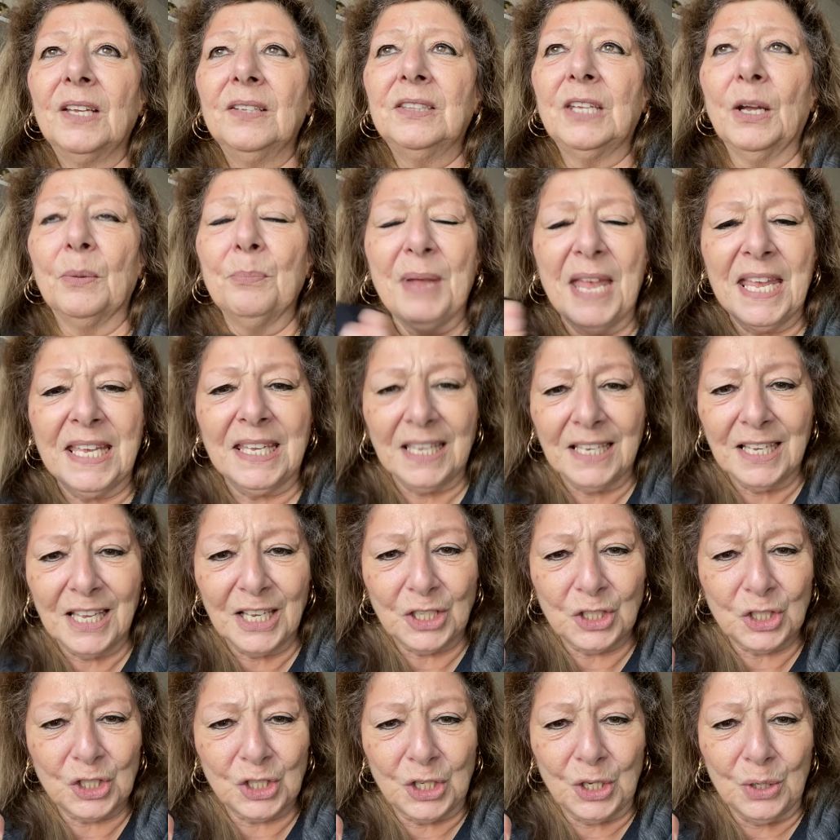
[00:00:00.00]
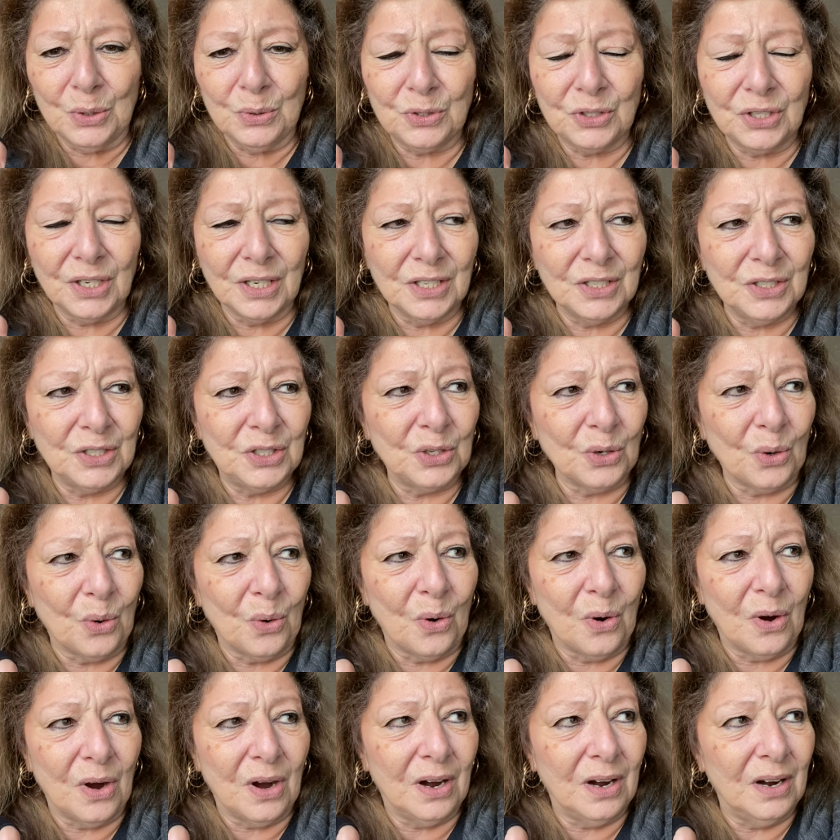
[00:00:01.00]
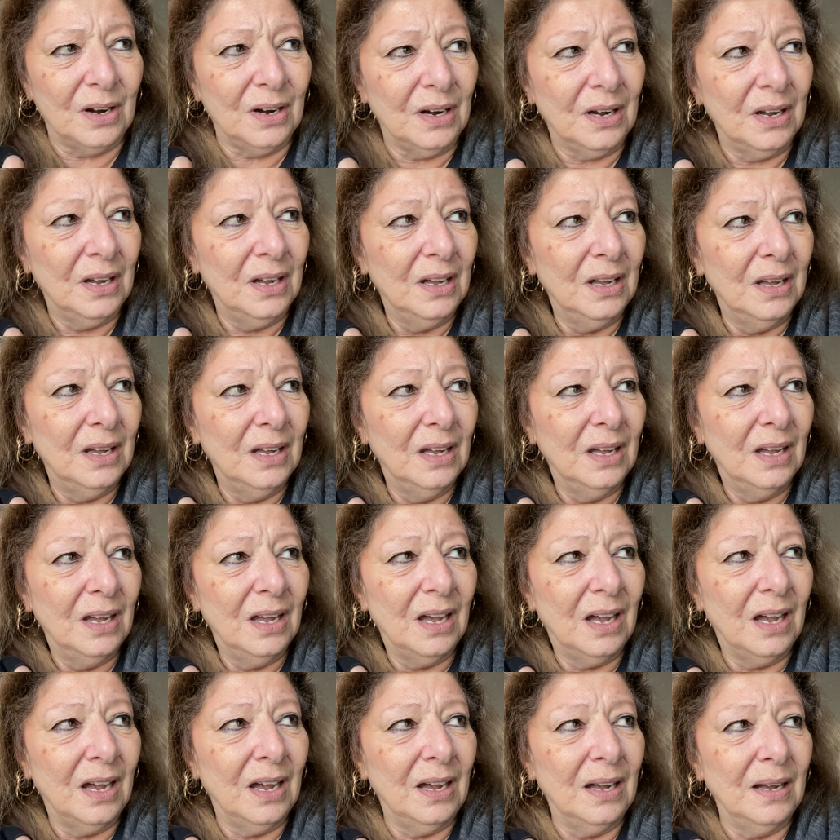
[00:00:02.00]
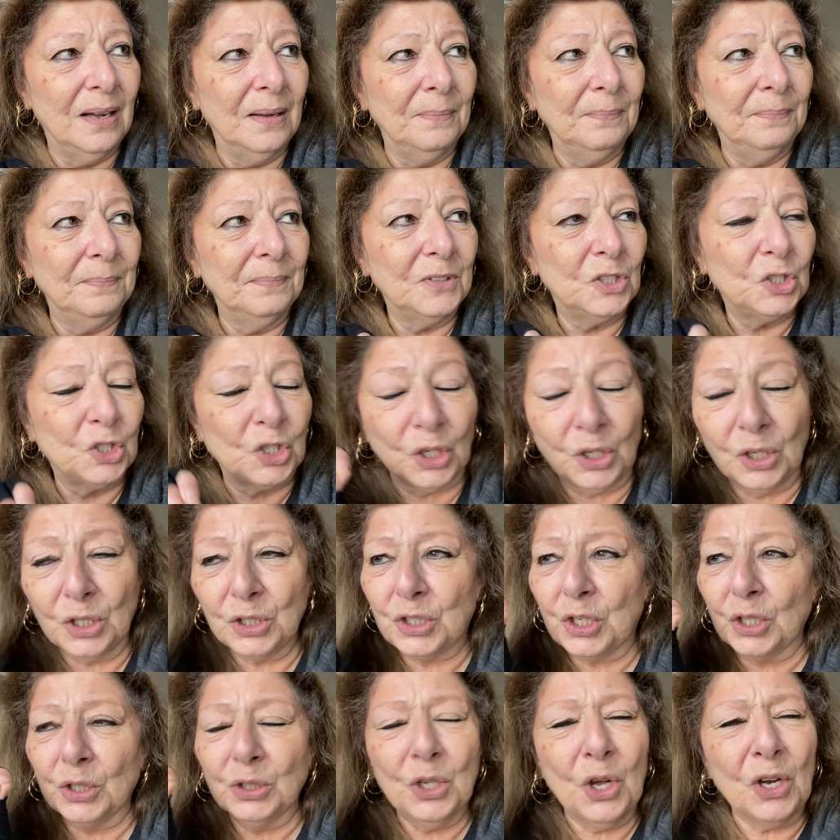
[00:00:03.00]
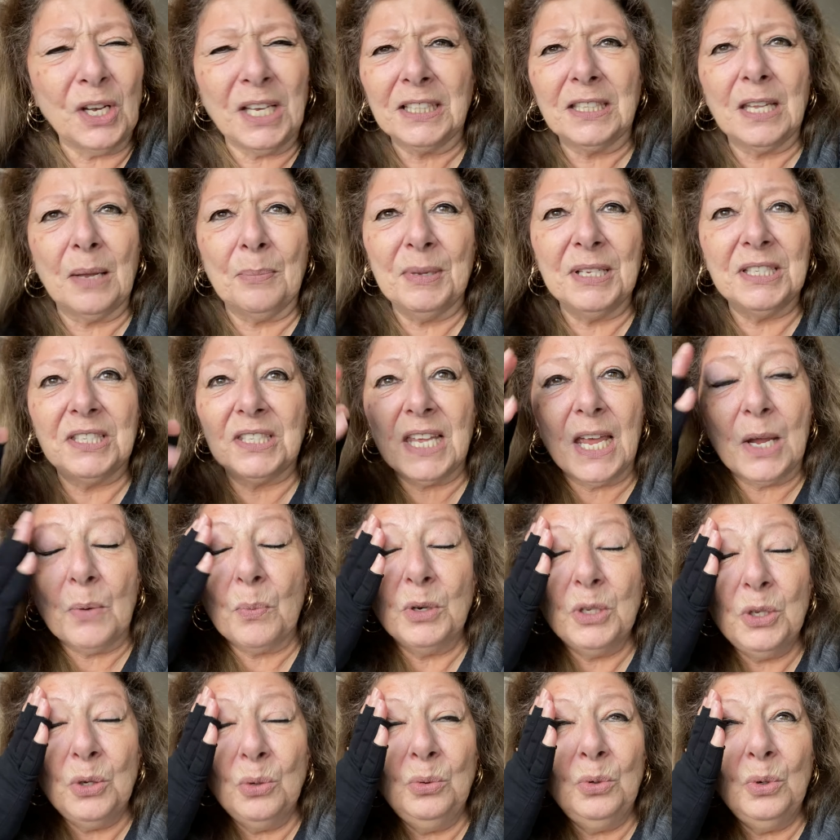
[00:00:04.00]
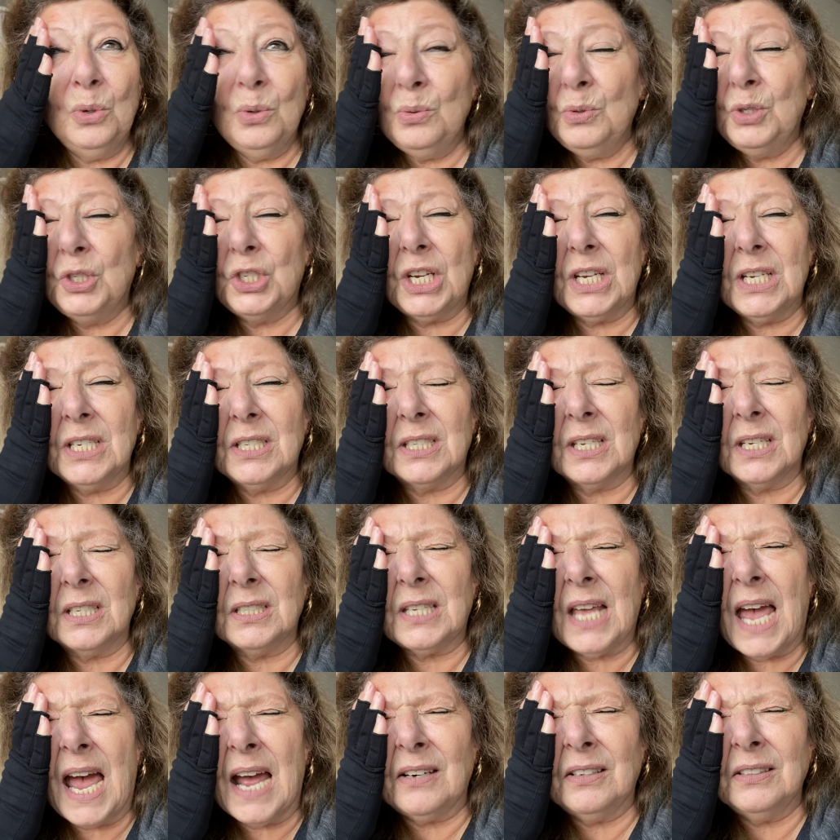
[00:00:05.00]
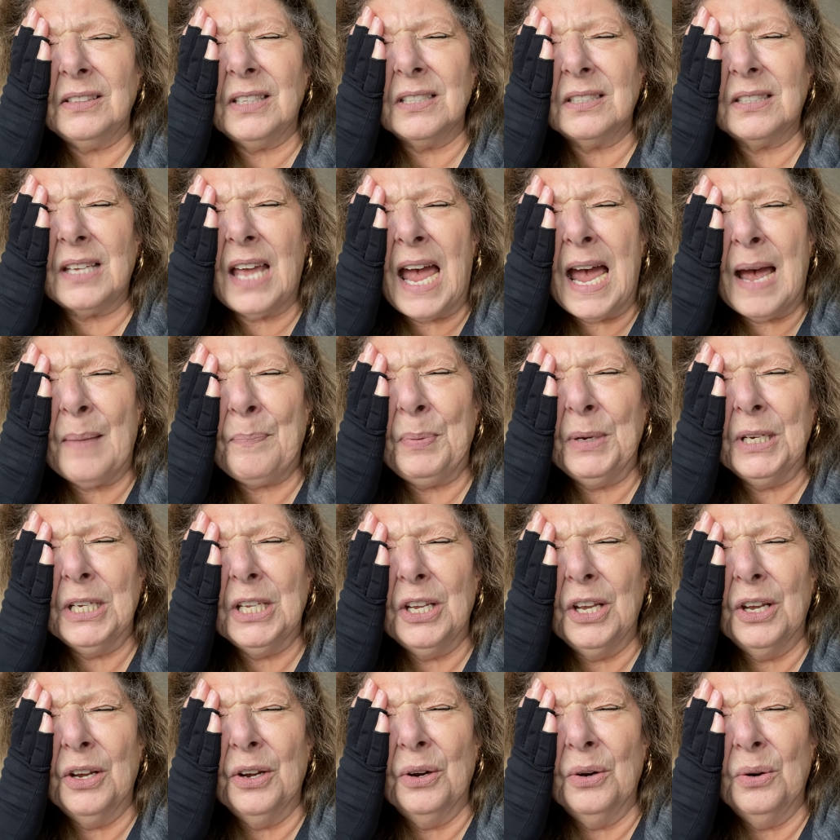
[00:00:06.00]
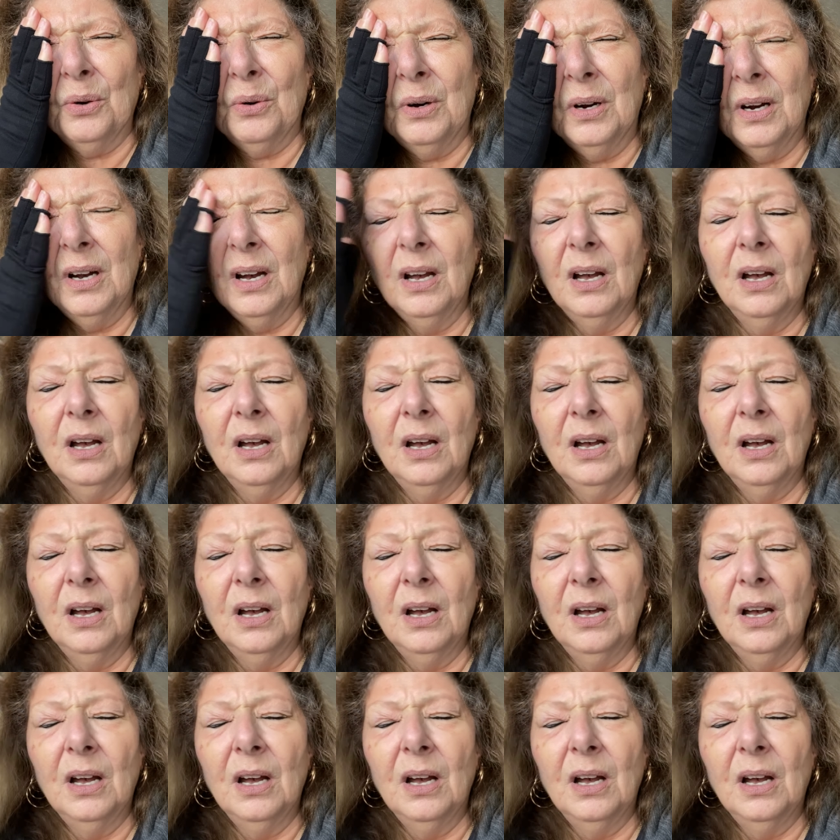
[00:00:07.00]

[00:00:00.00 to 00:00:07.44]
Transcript: they're making excuses or um, to to look at them and say, "Well, you knew Jesus. How did this happen to you?"